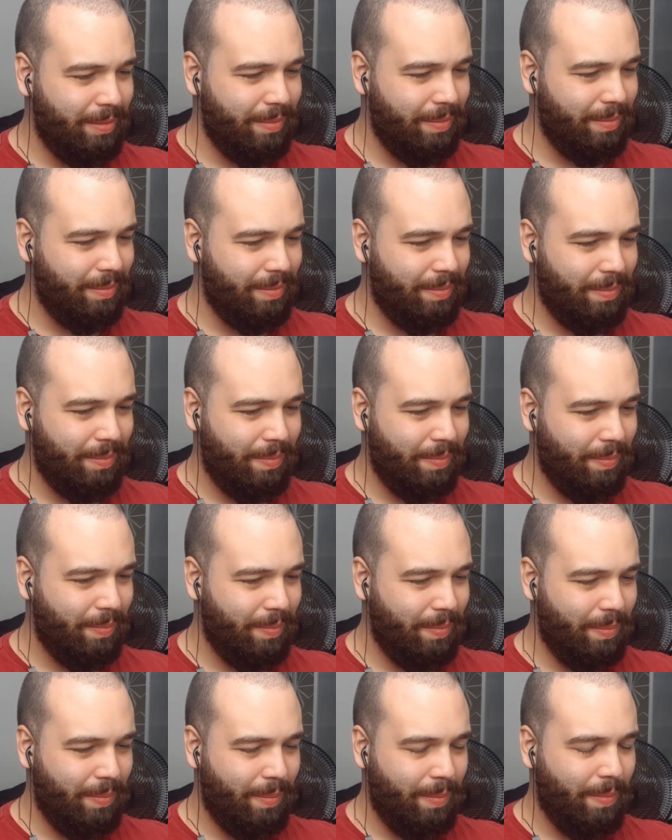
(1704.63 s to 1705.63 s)

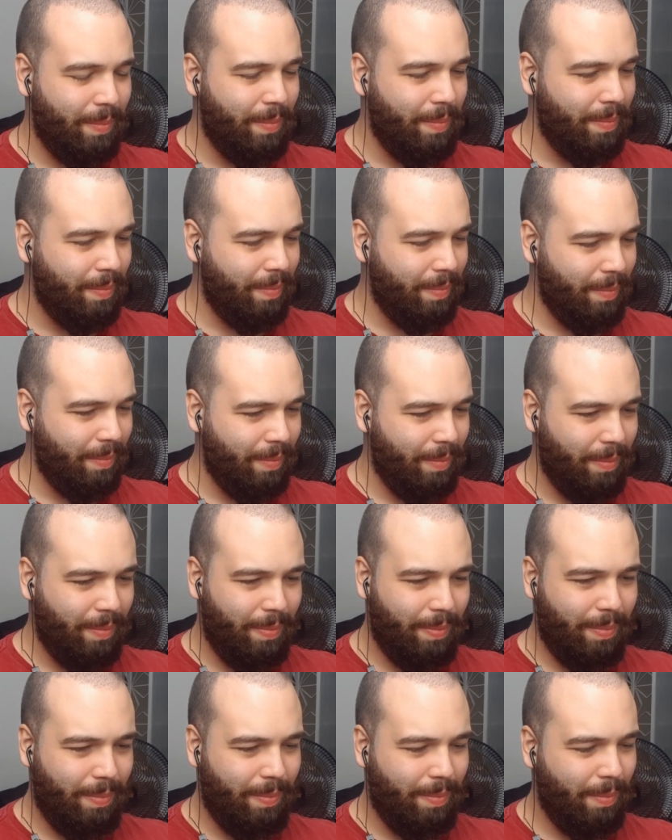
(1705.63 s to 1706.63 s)

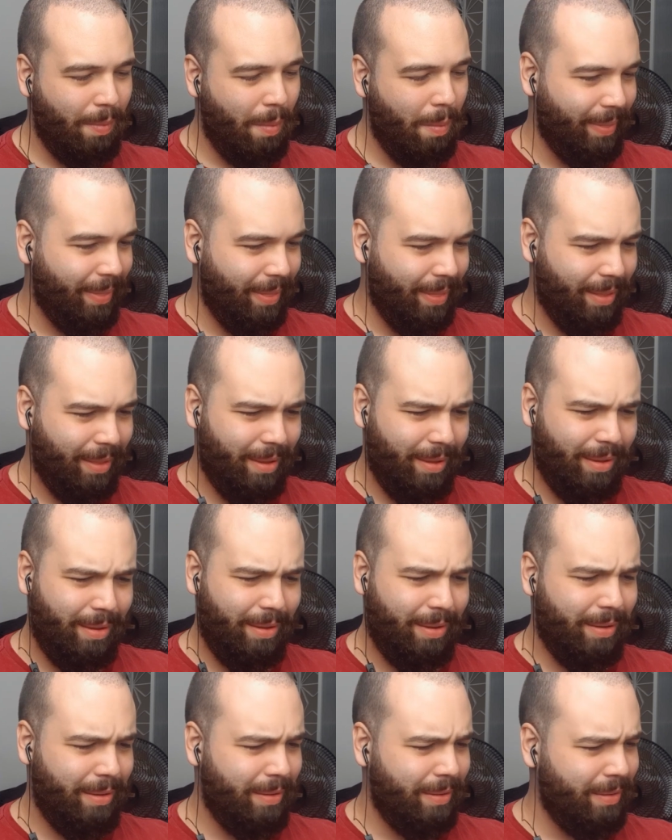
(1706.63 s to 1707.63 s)

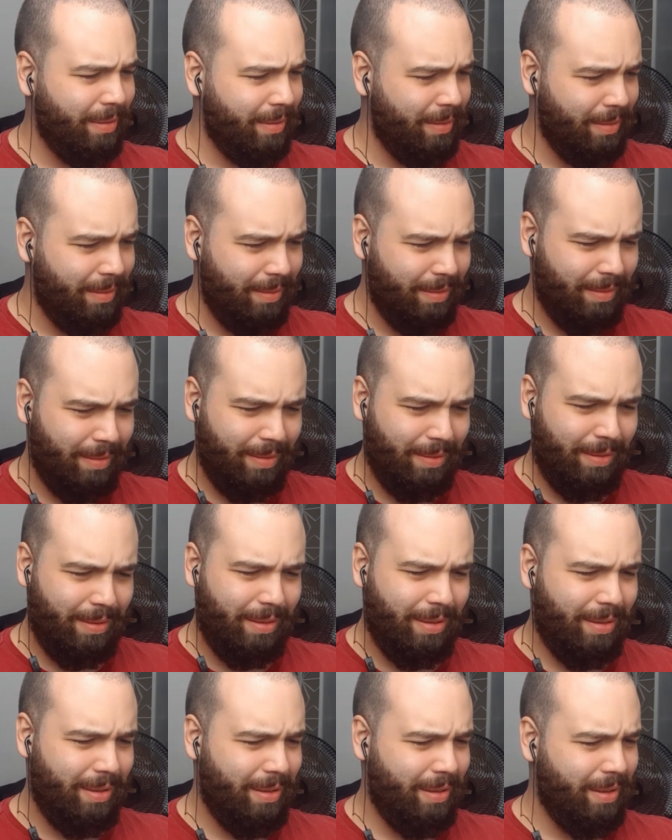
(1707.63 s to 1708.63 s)

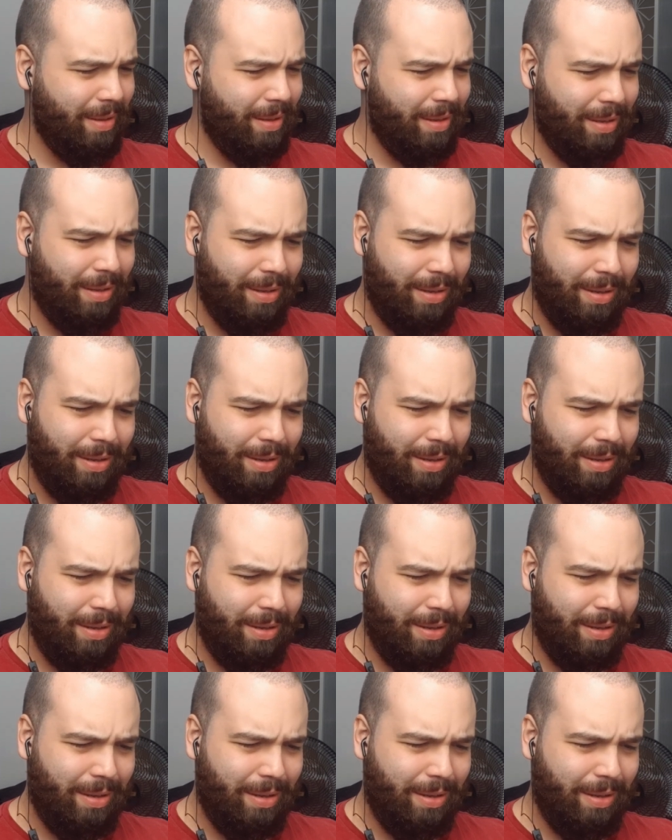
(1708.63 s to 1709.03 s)
(silence)